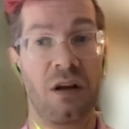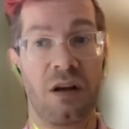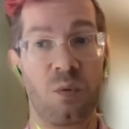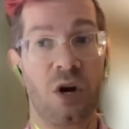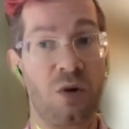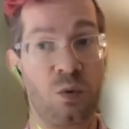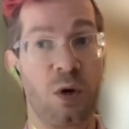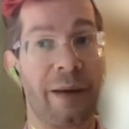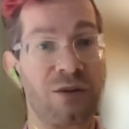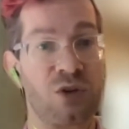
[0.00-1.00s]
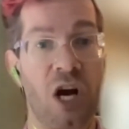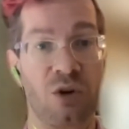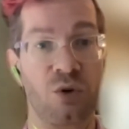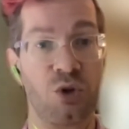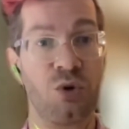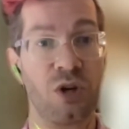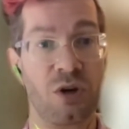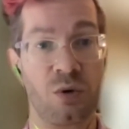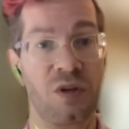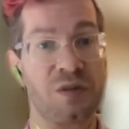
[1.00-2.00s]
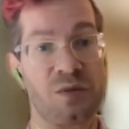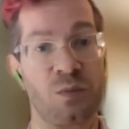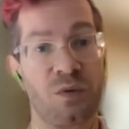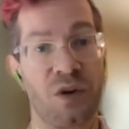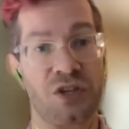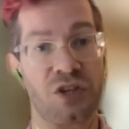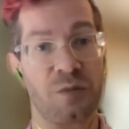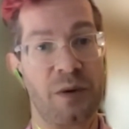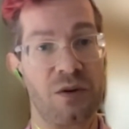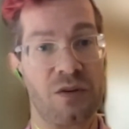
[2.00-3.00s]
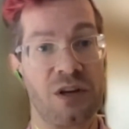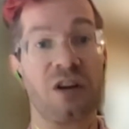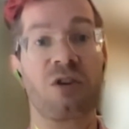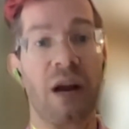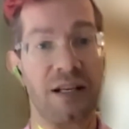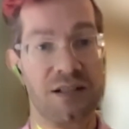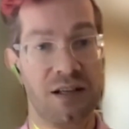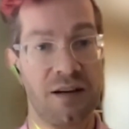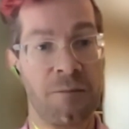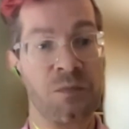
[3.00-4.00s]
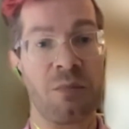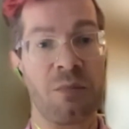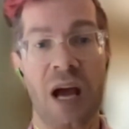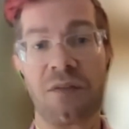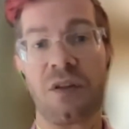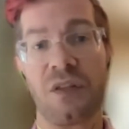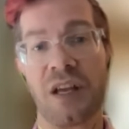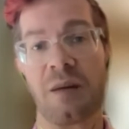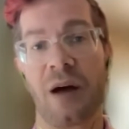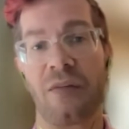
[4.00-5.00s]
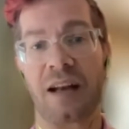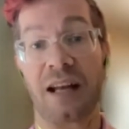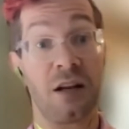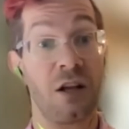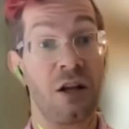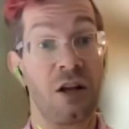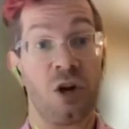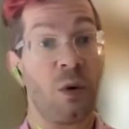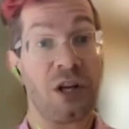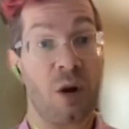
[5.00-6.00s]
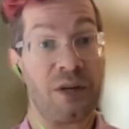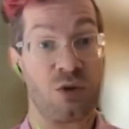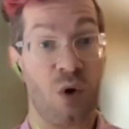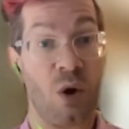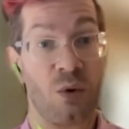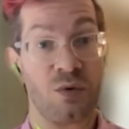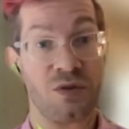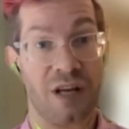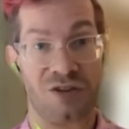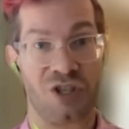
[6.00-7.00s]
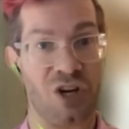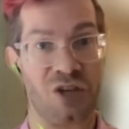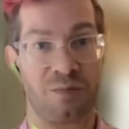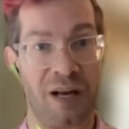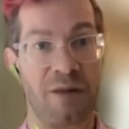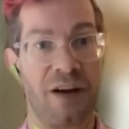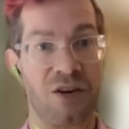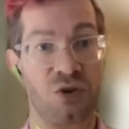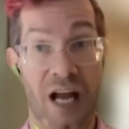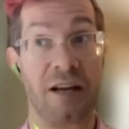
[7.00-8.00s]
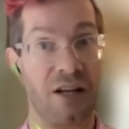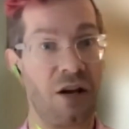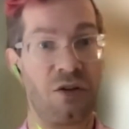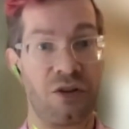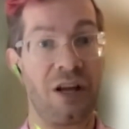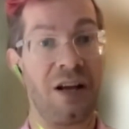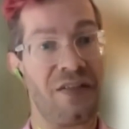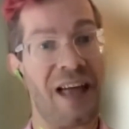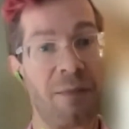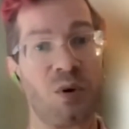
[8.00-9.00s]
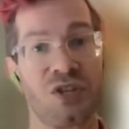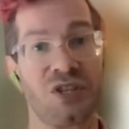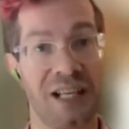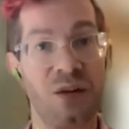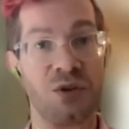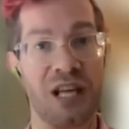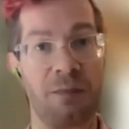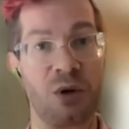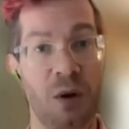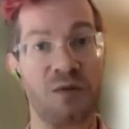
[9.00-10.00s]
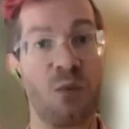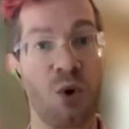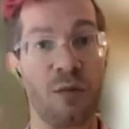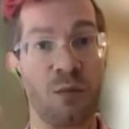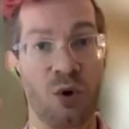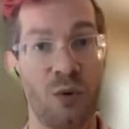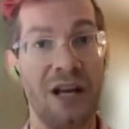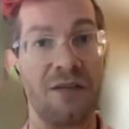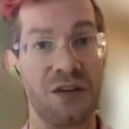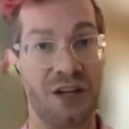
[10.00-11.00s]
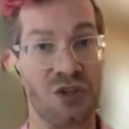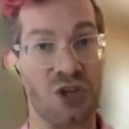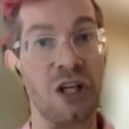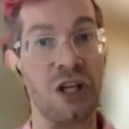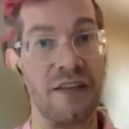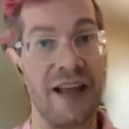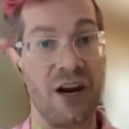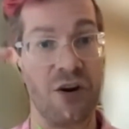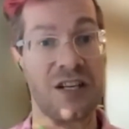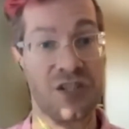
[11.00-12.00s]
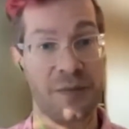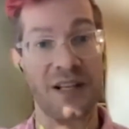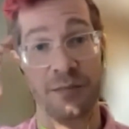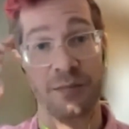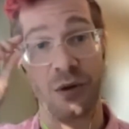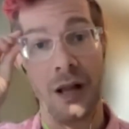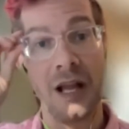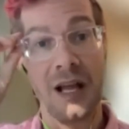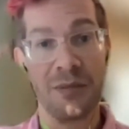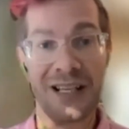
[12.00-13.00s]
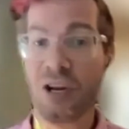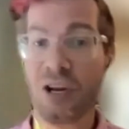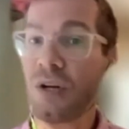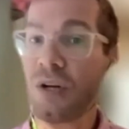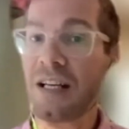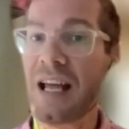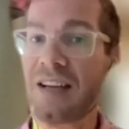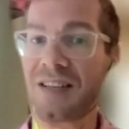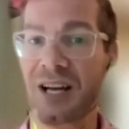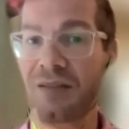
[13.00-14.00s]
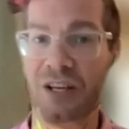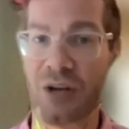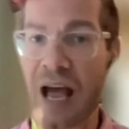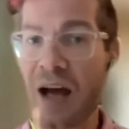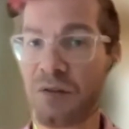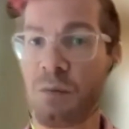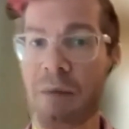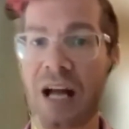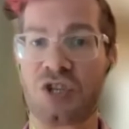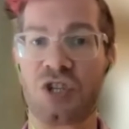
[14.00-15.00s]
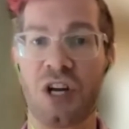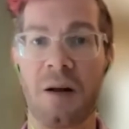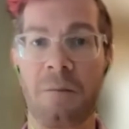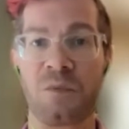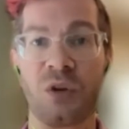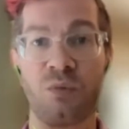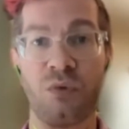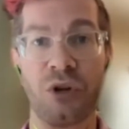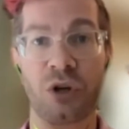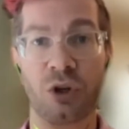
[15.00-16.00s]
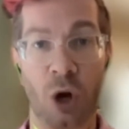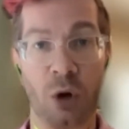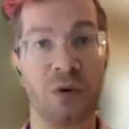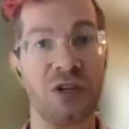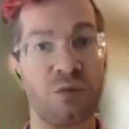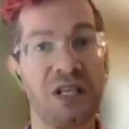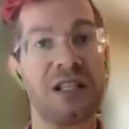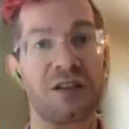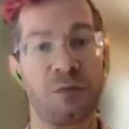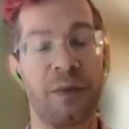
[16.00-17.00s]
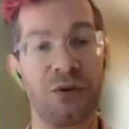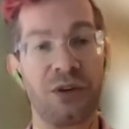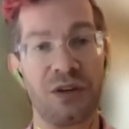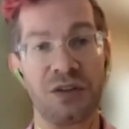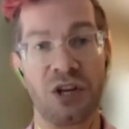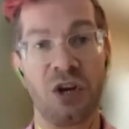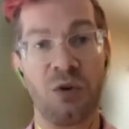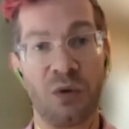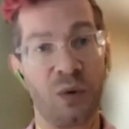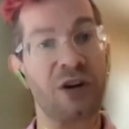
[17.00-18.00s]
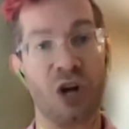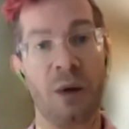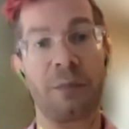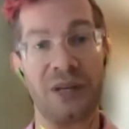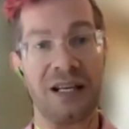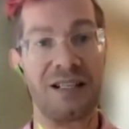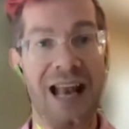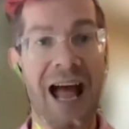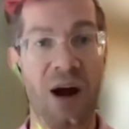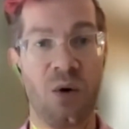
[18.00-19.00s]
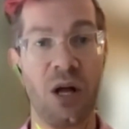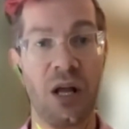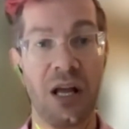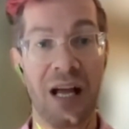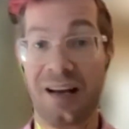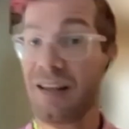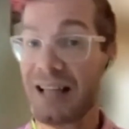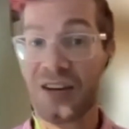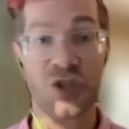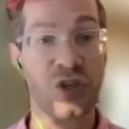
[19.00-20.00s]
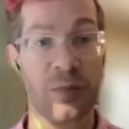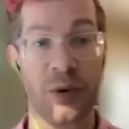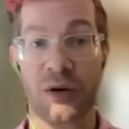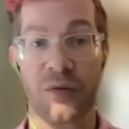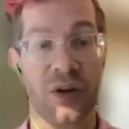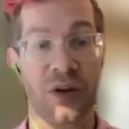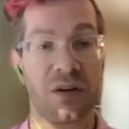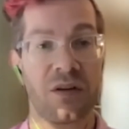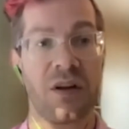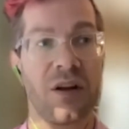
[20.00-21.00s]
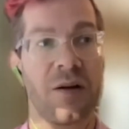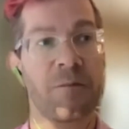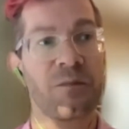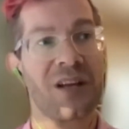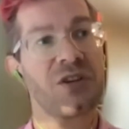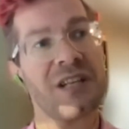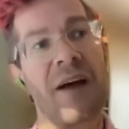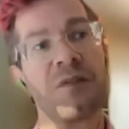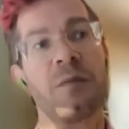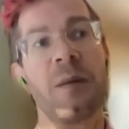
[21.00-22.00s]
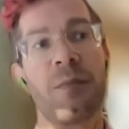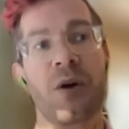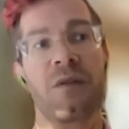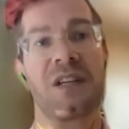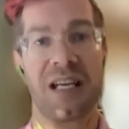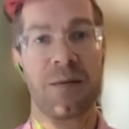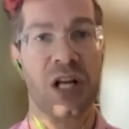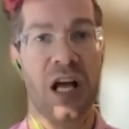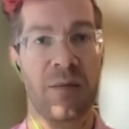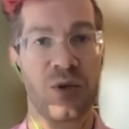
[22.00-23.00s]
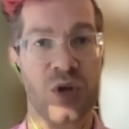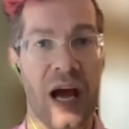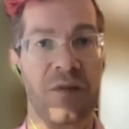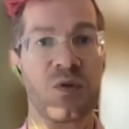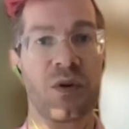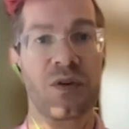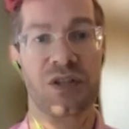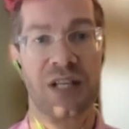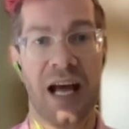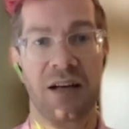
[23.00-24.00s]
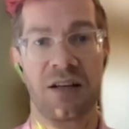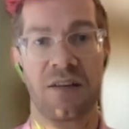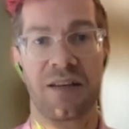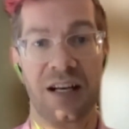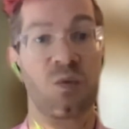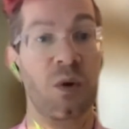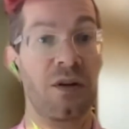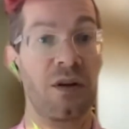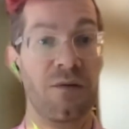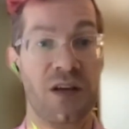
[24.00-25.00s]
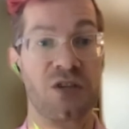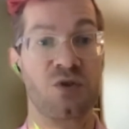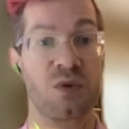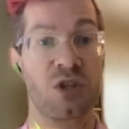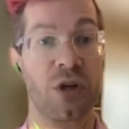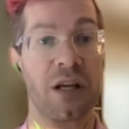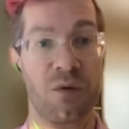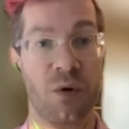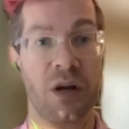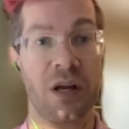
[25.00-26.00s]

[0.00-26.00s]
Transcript: we're about to hire a junior who has much more fresh experience. Great. But you have to think about that. And, when the company grows and starts manufacturing, that person's skill set becomes more and more relevant, and suddenly they are indispensable. But in the early days, it's kind of like you have to match the current recent experience with where the company is now. And I think that is just part of it doesn't have to be part of the team slide, but you have to understand that that is what the investor is looking for.